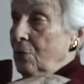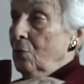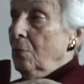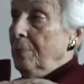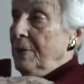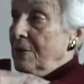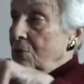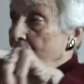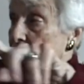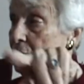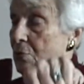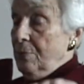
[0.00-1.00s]
European
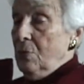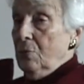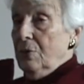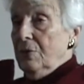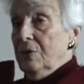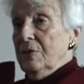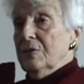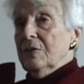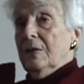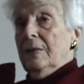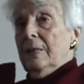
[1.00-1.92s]
Jewish communities.